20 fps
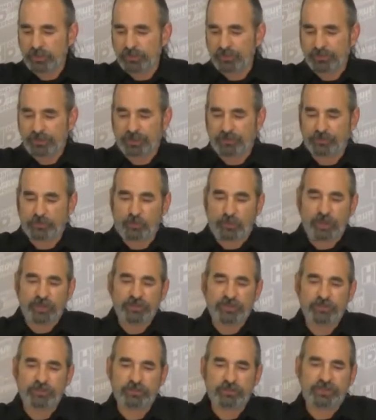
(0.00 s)
Now, the way
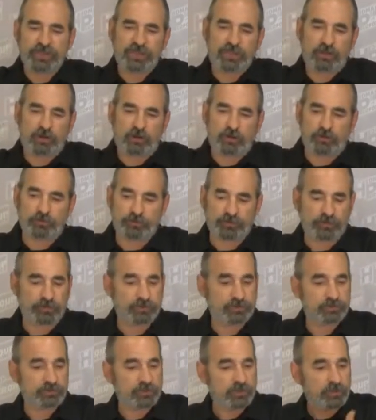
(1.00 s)
that you get all
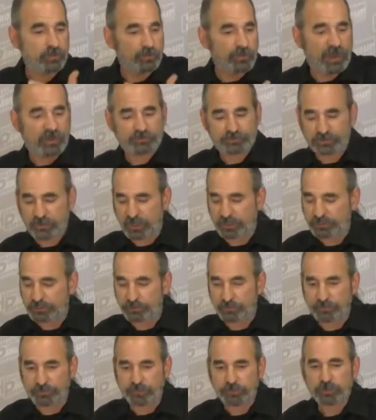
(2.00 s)
these mounted onto
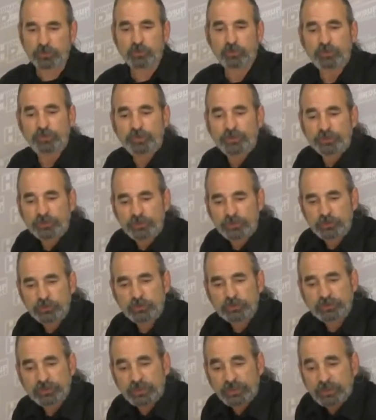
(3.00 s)
your vehicle would be to
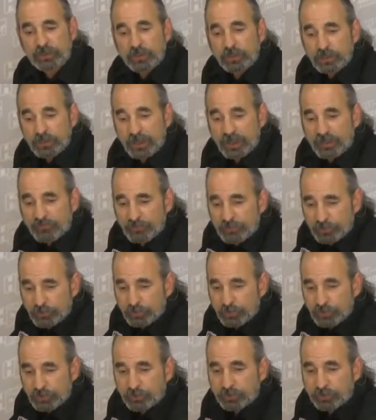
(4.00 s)
use a heavy-duty